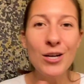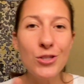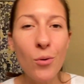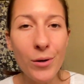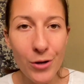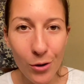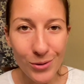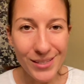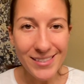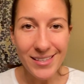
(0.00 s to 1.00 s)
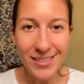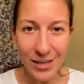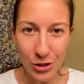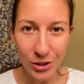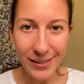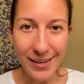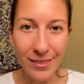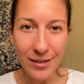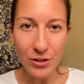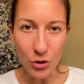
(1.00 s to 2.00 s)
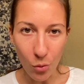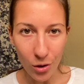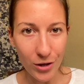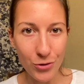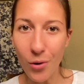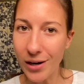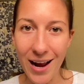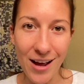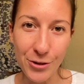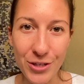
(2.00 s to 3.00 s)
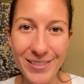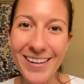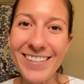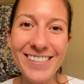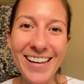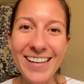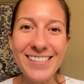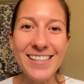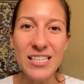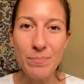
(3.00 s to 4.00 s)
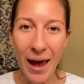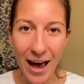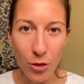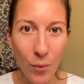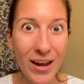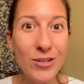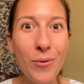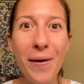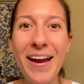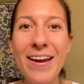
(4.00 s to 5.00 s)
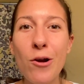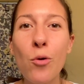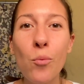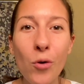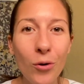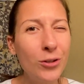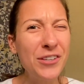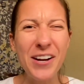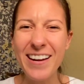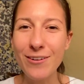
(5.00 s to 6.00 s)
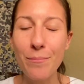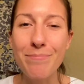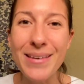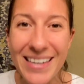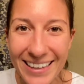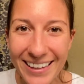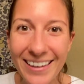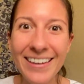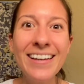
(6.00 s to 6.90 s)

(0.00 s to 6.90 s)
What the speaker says: So our nose is essentially the door to our consciousness. It's this pathway to our inner world, our inner being.